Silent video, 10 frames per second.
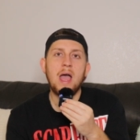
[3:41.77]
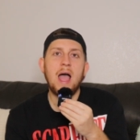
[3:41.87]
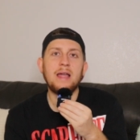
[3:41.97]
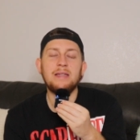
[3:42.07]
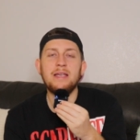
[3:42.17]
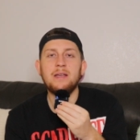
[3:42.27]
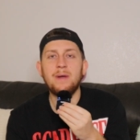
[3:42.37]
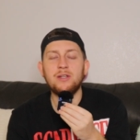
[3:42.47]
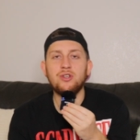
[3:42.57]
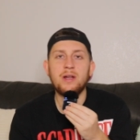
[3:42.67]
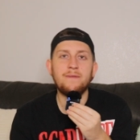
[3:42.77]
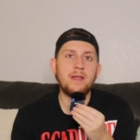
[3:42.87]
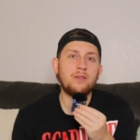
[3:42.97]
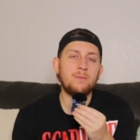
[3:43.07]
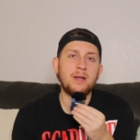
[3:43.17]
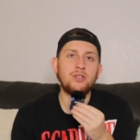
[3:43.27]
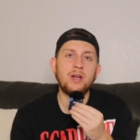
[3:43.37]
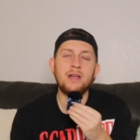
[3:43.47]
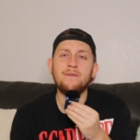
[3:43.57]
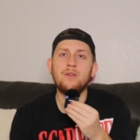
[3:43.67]
I link my Tradeovate through my
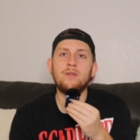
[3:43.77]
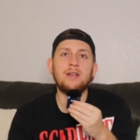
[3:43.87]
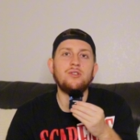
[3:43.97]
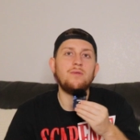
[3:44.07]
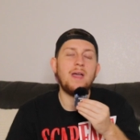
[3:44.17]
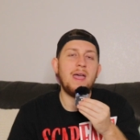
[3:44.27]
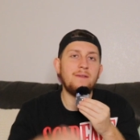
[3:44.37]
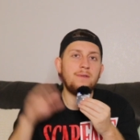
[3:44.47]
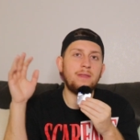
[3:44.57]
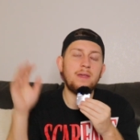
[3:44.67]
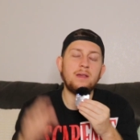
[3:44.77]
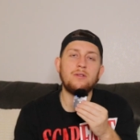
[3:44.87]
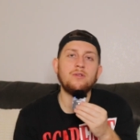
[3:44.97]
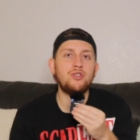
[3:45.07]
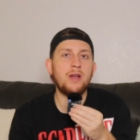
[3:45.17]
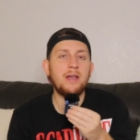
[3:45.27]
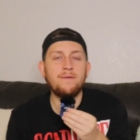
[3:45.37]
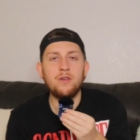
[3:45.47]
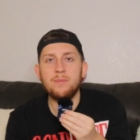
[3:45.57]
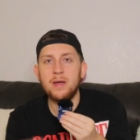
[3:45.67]
TradingView and I do everything through
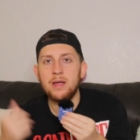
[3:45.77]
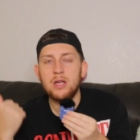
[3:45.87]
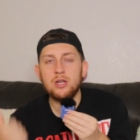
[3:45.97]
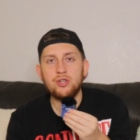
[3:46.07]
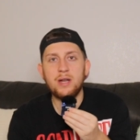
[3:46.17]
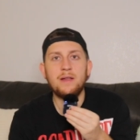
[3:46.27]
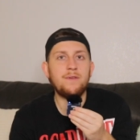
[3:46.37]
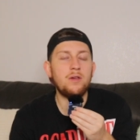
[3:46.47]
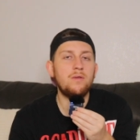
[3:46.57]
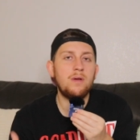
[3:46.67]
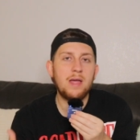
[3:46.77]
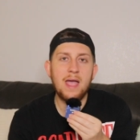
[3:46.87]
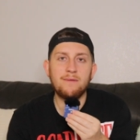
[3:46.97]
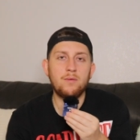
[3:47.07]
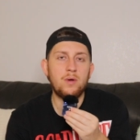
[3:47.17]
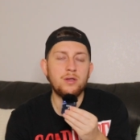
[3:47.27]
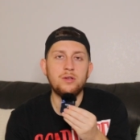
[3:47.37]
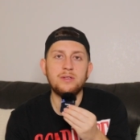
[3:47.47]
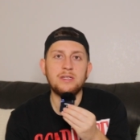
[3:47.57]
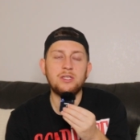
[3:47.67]
TradingView, but TradingView everyone
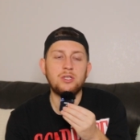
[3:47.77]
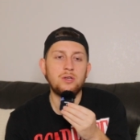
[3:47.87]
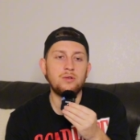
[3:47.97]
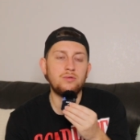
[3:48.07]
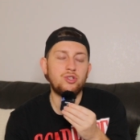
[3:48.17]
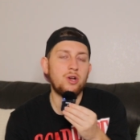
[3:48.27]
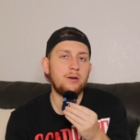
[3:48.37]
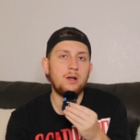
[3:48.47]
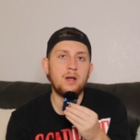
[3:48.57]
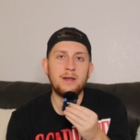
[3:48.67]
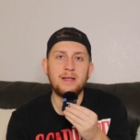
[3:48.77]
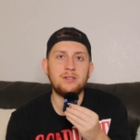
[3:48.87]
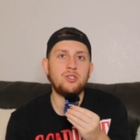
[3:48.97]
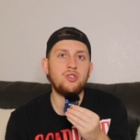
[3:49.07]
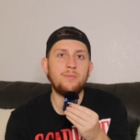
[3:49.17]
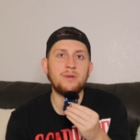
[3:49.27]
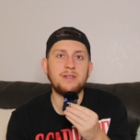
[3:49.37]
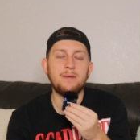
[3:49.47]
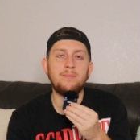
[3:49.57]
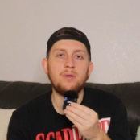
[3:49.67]
uses to chart on. It's super
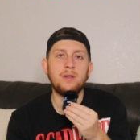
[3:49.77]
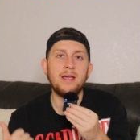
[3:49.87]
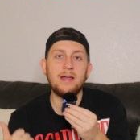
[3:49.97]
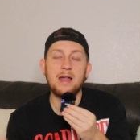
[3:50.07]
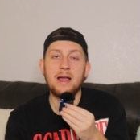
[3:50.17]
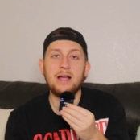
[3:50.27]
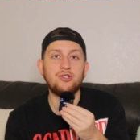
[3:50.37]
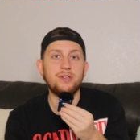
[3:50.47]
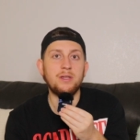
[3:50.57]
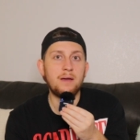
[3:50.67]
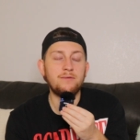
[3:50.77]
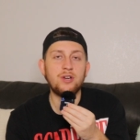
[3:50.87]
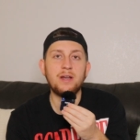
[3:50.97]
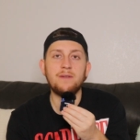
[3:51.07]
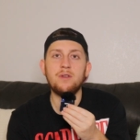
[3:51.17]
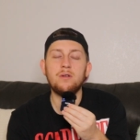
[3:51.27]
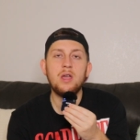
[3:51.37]
simple and I actually love TradingView.